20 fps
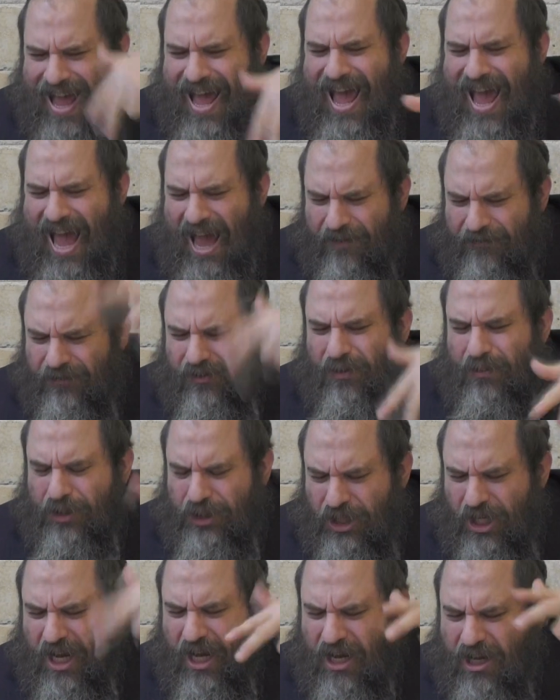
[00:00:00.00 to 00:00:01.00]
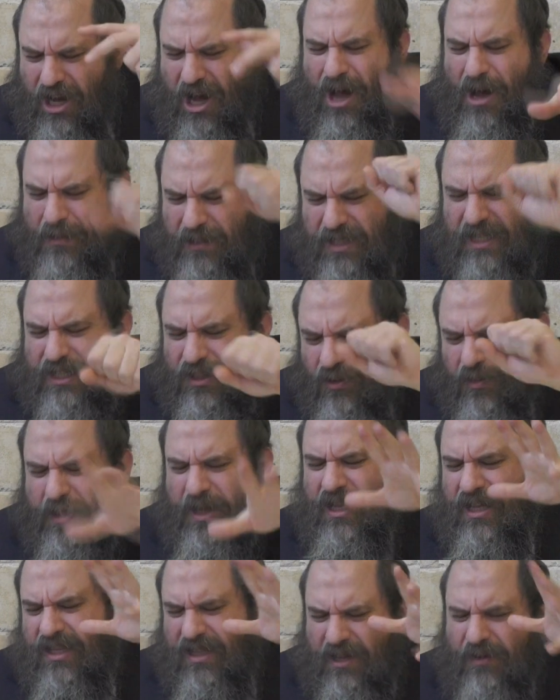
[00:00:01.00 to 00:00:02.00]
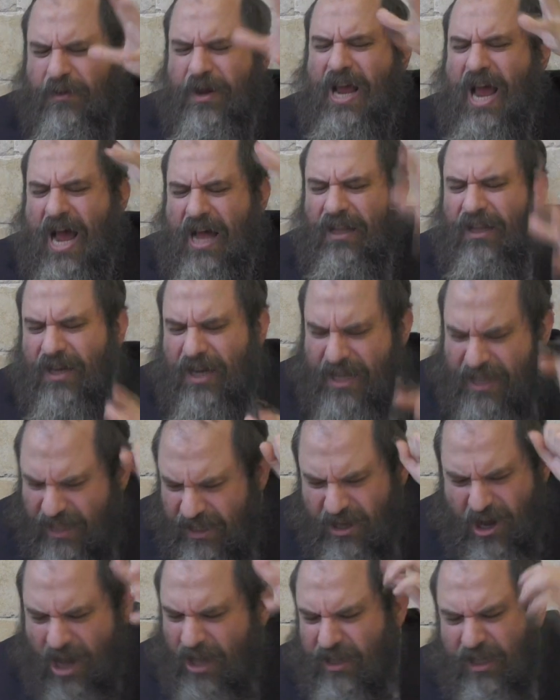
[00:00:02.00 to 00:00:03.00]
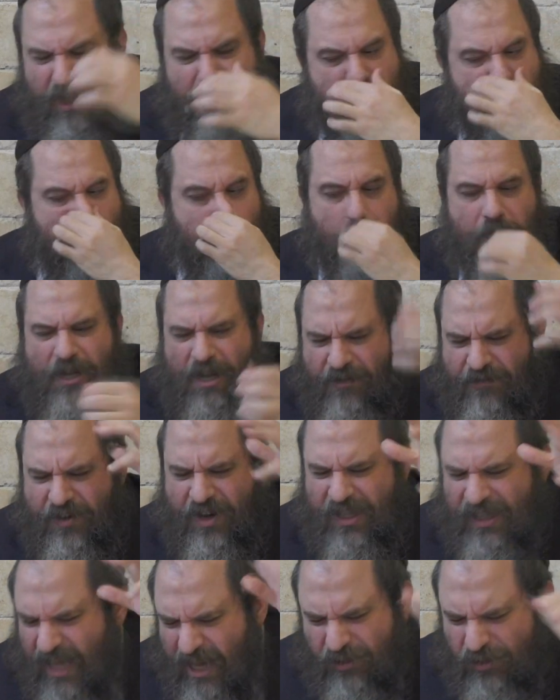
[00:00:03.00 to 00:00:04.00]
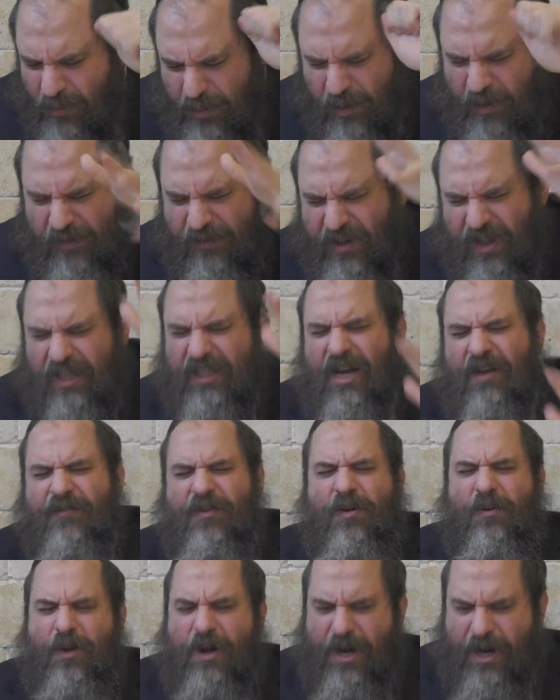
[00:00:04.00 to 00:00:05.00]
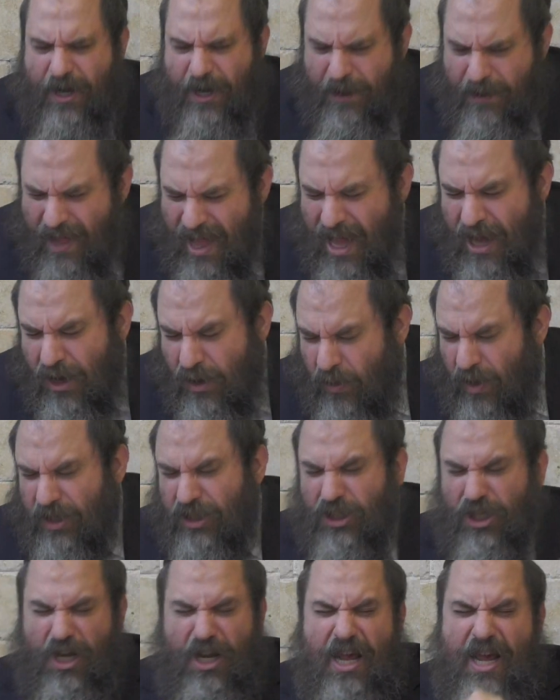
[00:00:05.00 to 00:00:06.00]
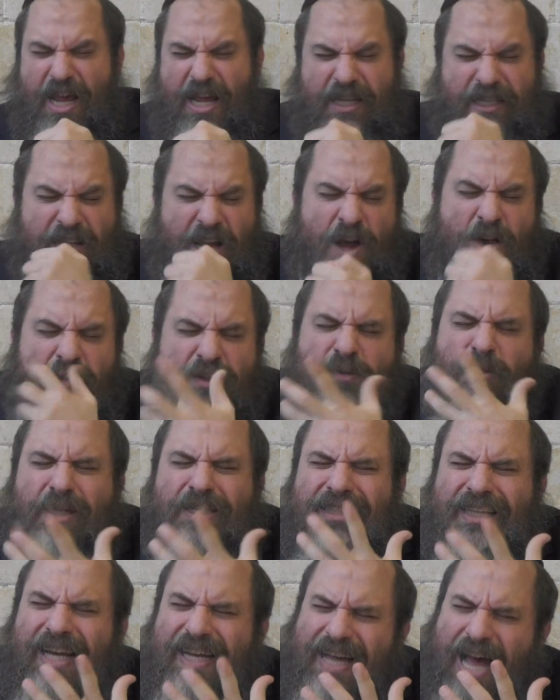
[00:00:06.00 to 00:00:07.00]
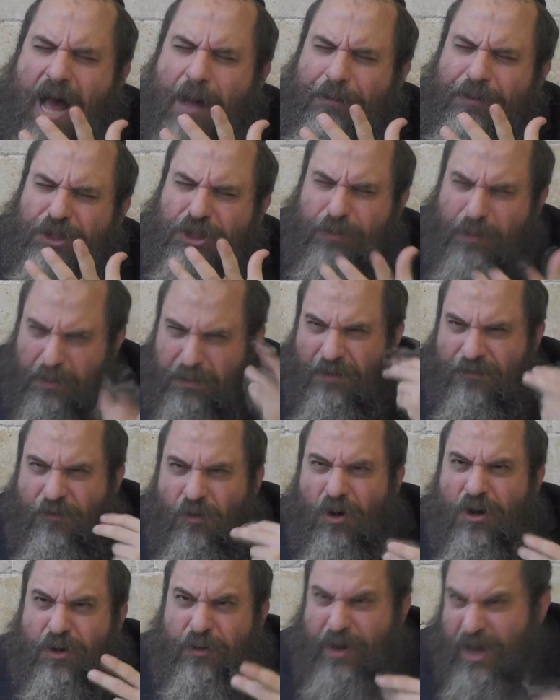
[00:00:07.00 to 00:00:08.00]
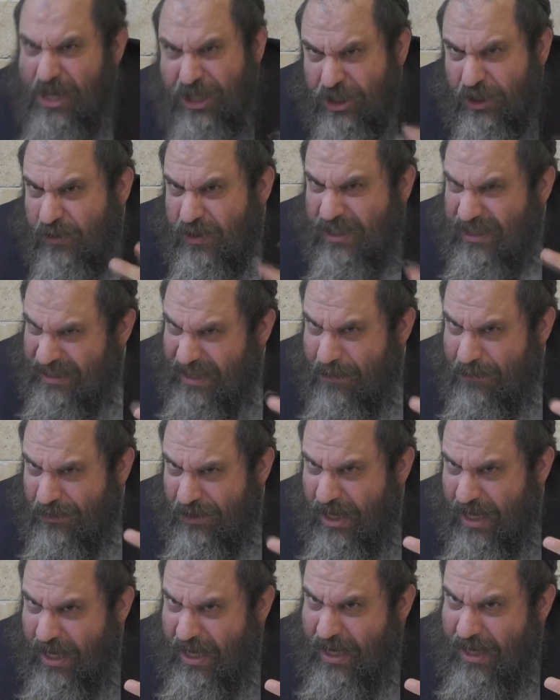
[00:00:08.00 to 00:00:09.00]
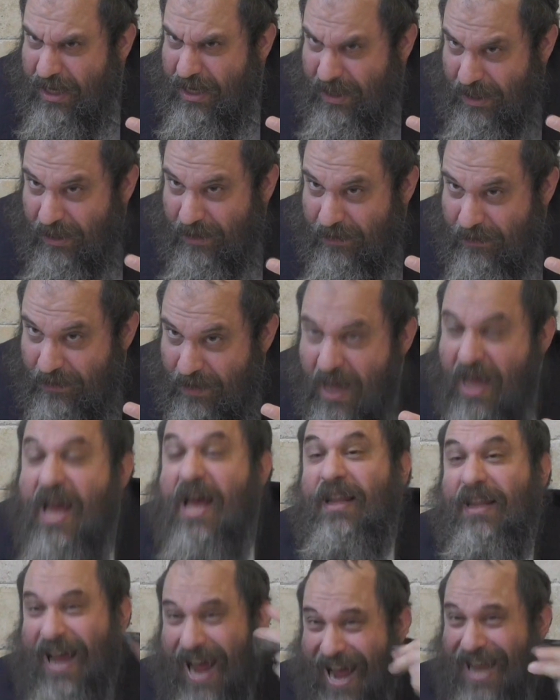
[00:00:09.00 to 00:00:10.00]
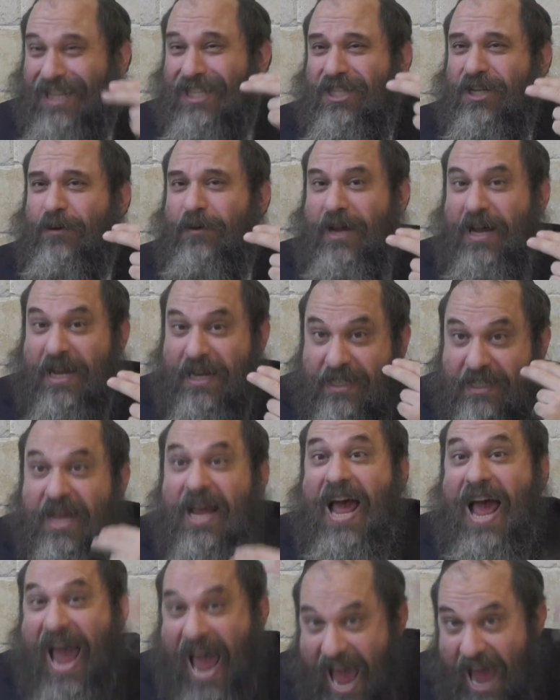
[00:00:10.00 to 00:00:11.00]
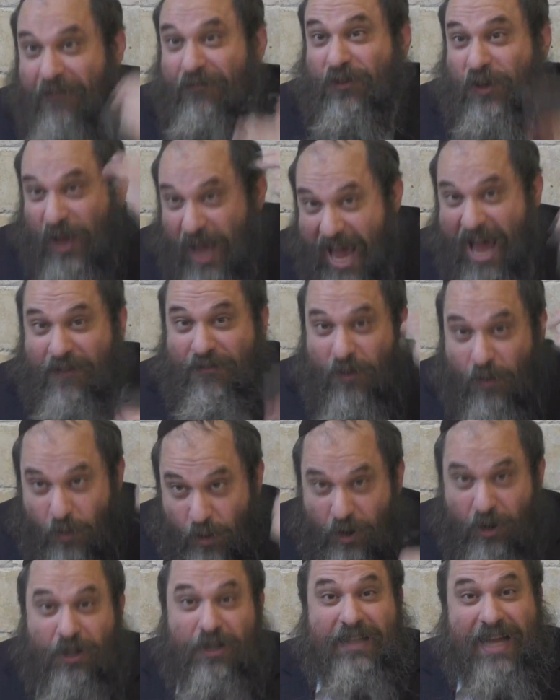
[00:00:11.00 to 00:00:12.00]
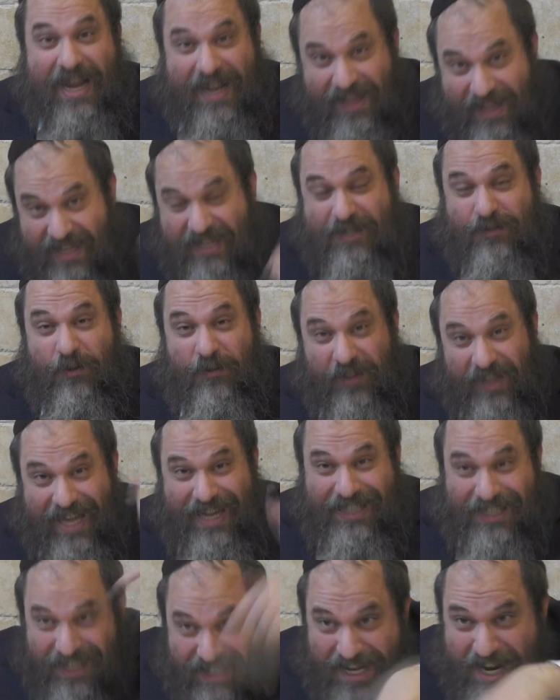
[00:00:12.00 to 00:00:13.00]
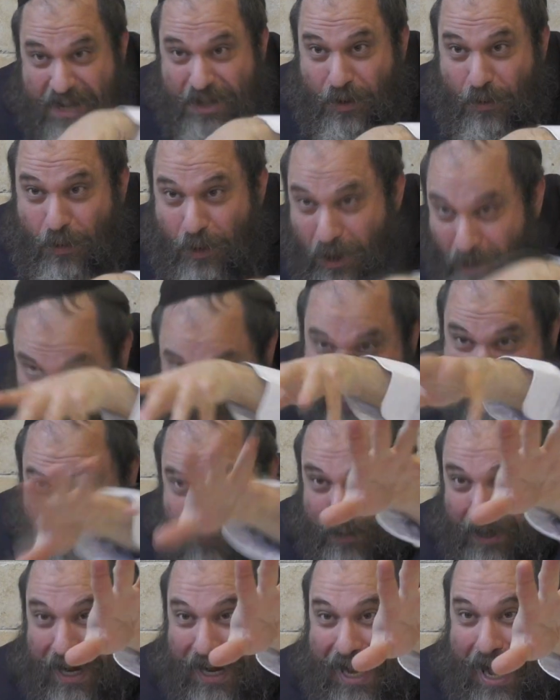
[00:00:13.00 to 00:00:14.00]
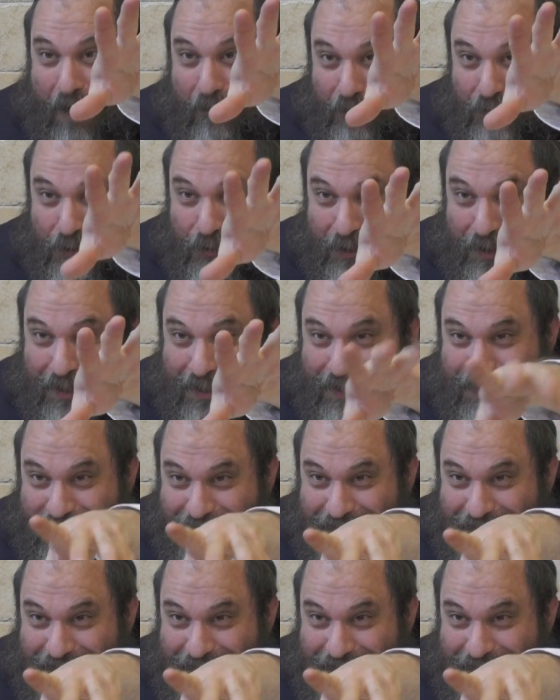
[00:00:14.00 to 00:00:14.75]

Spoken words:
Mashiach comes, this will be the reality that godliness and the infinite light will be revealed everywhere. Question is, what's the accomplishment? Before creation was the same thing. The answer is, after you have a world and this revelation is in the world, it's a big accomplishment.